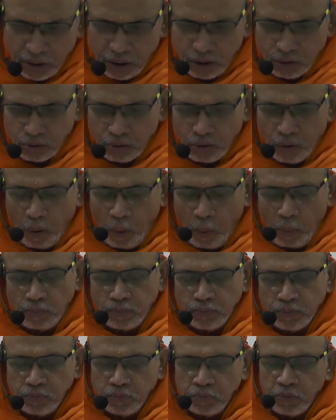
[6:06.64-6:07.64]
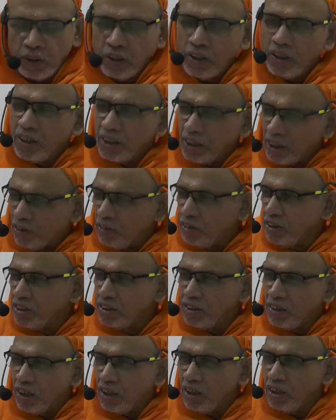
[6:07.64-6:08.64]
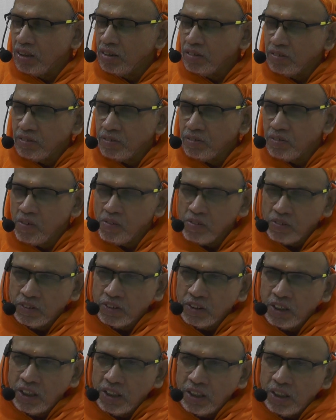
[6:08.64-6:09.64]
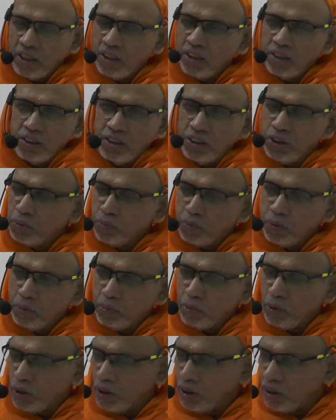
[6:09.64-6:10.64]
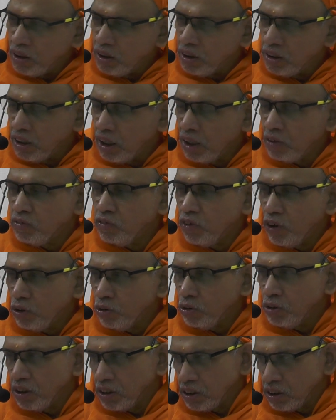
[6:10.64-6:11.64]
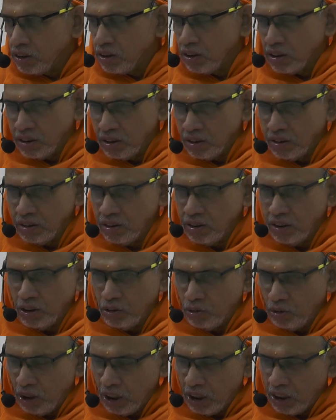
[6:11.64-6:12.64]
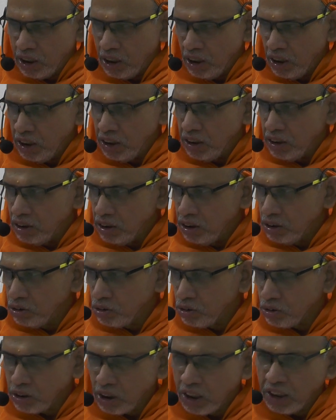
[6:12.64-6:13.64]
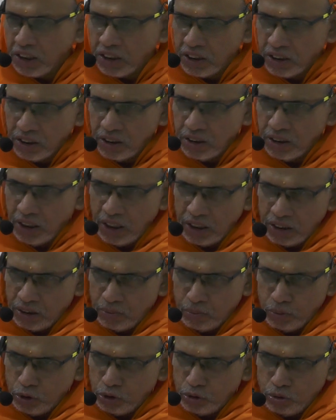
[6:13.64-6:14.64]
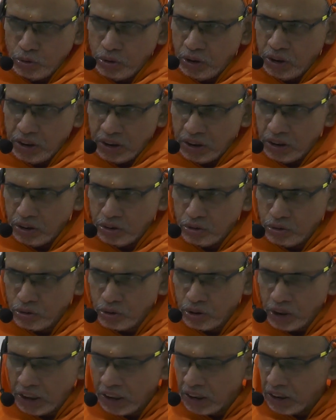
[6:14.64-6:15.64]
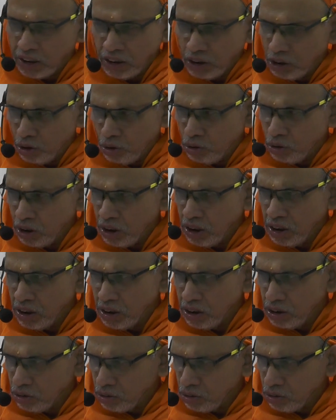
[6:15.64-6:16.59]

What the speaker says: also. Now it is all. These people, they are followers. They do not lead the society. They are supposed to lead the society. They don't lead the